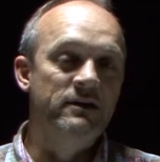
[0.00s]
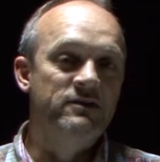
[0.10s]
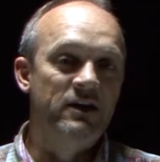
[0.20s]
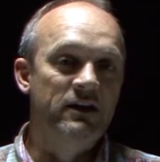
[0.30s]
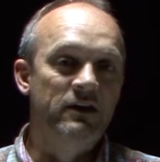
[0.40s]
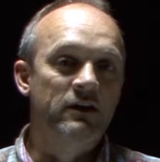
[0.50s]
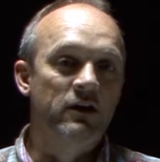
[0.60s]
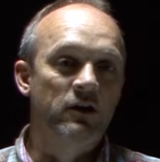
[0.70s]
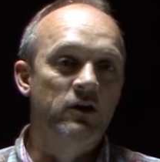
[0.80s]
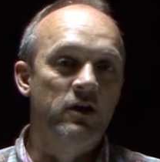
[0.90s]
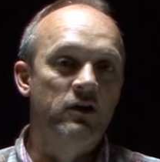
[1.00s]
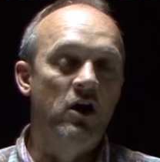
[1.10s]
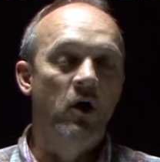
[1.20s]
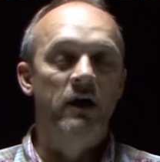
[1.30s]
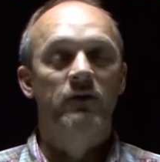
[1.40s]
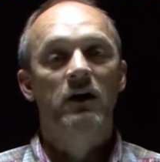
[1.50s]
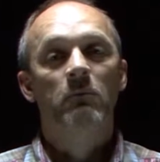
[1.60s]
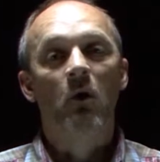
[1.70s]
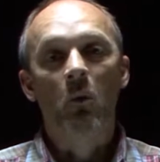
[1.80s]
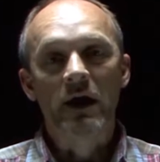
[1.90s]
and said that, you know, y'all have a
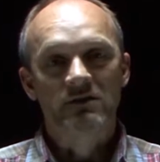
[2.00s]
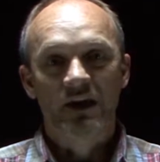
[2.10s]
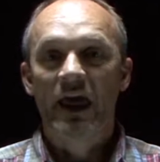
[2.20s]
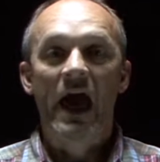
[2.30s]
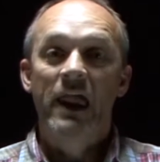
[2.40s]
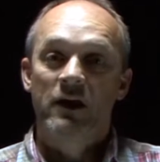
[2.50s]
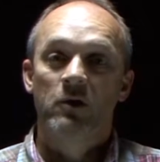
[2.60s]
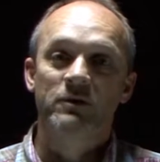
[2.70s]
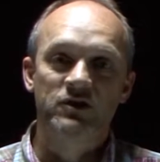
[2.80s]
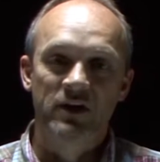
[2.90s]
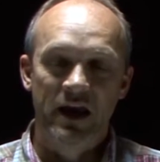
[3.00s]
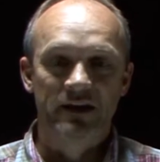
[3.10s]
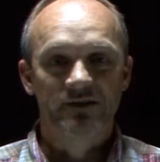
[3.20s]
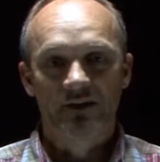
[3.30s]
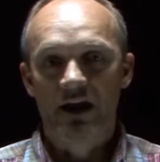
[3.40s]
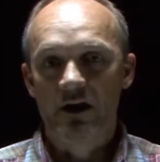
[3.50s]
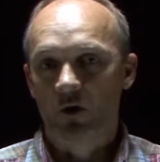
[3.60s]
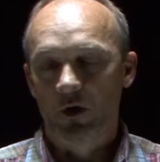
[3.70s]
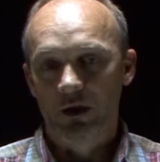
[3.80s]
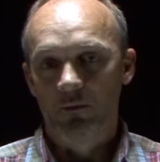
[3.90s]
couple of weeks to get out of here, but you can't stay
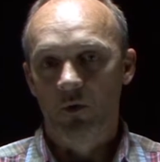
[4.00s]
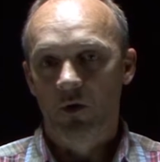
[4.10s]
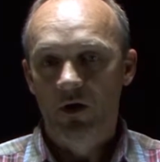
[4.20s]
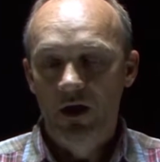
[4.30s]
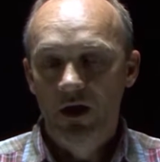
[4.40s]
here anymore.